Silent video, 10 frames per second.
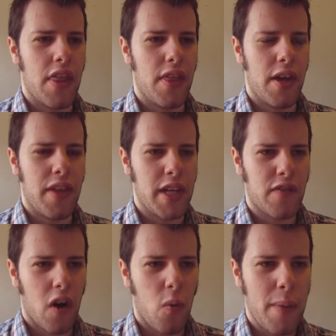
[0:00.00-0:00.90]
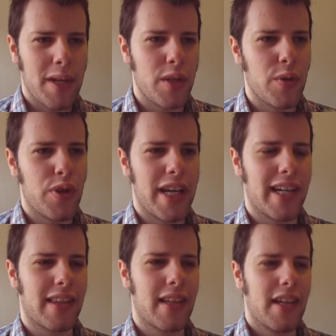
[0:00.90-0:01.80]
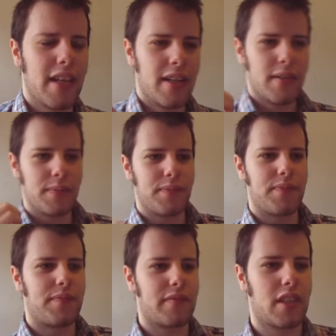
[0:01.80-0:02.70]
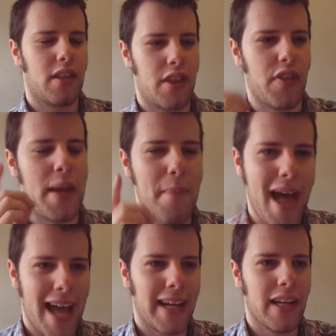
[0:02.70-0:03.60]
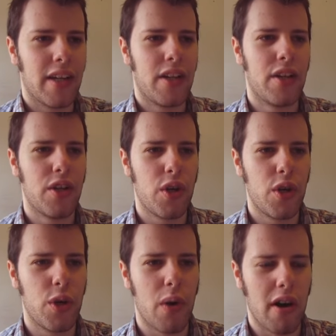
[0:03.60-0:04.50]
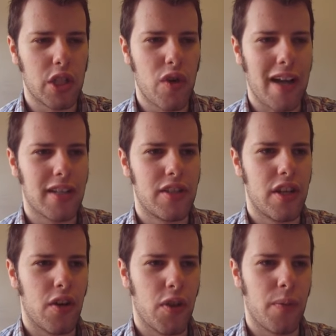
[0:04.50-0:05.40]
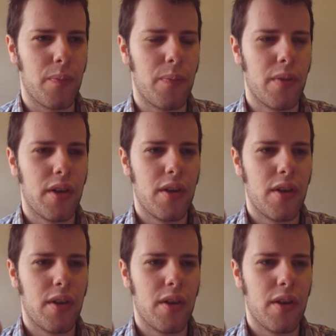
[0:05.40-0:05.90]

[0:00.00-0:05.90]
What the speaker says: and then you've got women who think that they're men who are attracted to other...